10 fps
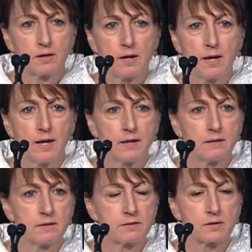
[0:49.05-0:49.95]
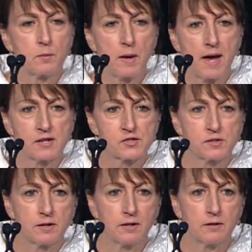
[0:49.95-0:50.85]
and
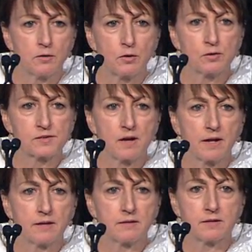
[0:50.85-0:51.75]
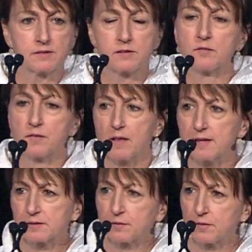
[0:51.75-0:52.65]
compassionate neuroscientist and
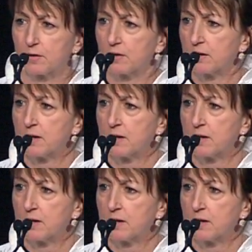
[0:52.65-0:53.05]
philosopher,